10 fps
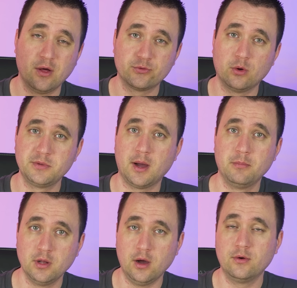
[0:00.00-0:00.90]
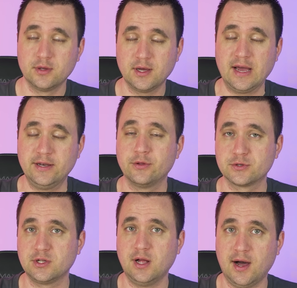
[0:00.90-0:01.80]
throw them down below. I know
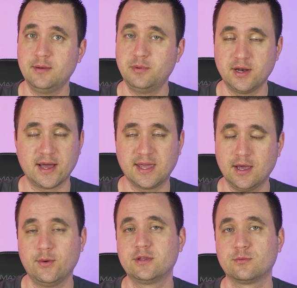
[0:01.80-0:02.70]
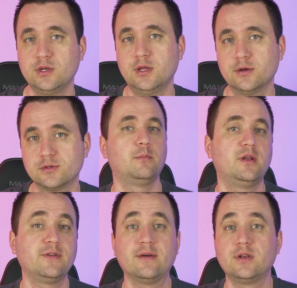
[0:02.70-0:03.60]
there's a lot, but I can't wait to read those. But
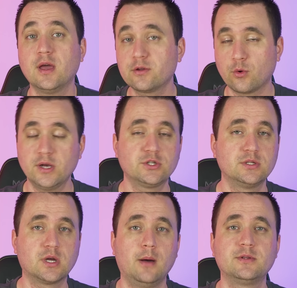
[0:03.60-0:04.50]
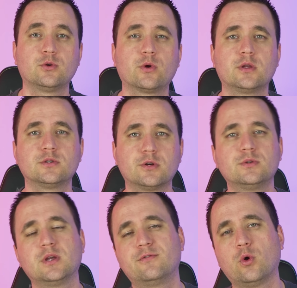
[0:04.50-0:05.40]
if you have any other questions, comments, or
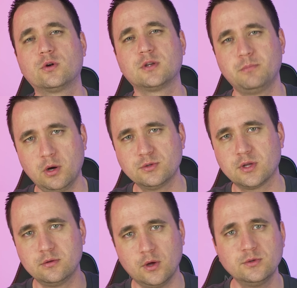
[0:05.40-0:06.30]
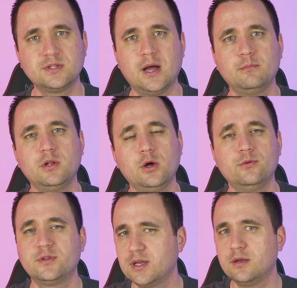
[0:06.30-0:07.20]
concerns, of course, post those down below.
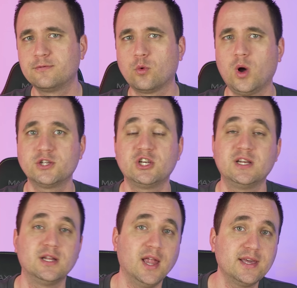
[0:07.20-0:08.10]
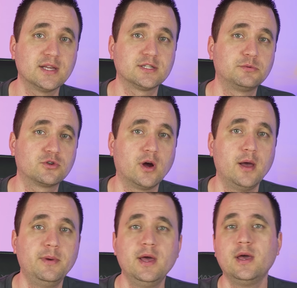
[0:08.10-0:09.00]
Thank you for watching, like and
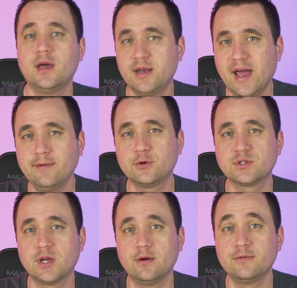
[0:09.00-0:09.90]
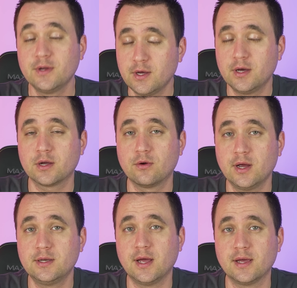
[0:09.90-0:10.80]
subscribe, and have yourself a
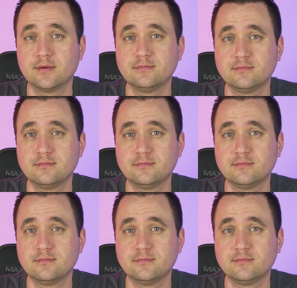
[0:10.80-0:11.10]
great day.